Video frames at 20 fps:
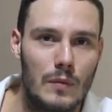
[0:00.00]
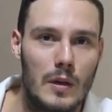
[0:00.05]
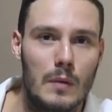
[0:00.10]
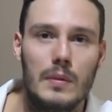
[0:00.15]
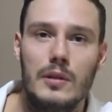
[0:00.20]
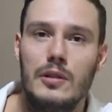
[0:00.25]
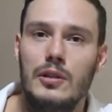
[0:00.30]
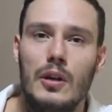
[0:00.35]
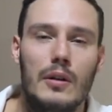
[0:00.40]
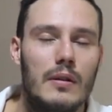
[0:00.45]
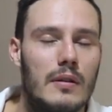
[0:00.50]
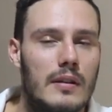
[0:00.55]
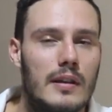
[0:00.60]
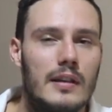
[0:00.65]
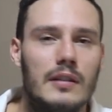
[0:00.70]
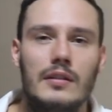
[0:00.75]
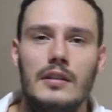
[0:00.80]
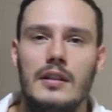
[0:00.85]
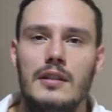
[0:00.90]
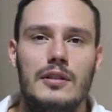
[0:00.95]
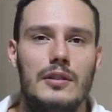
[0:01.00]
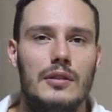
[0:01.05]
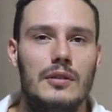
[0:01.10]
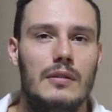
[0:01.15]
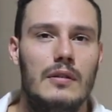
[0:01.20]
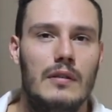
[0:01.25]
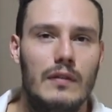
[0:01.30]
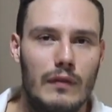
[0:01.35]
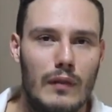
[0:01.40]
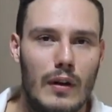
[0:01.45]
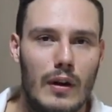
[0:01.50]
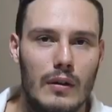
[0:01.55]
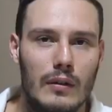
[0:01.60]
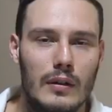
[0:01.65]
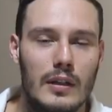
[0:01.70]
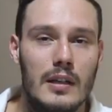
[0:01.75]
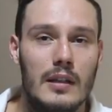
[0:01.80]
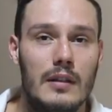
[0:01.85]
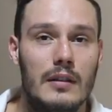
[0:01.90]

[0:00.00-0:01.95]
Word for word: But don't think that it's your fault.